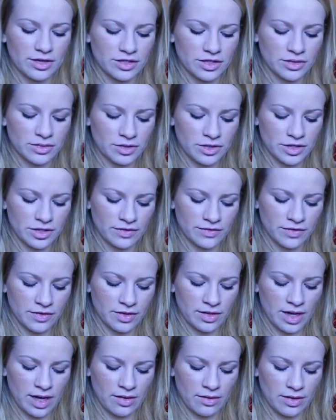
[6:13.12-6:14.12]
yeah, I'll just swatch these
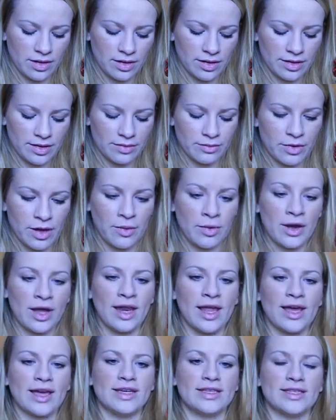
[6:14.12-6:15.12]
for you now.
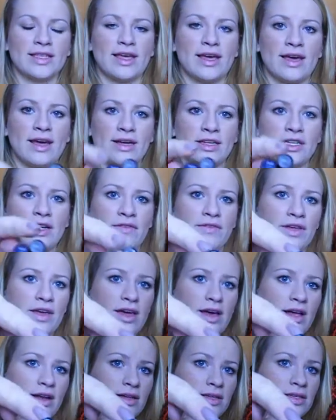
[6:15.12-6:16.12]
What I like is that they actually have
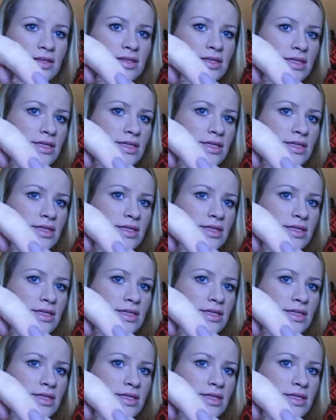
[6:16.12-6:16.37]
the colours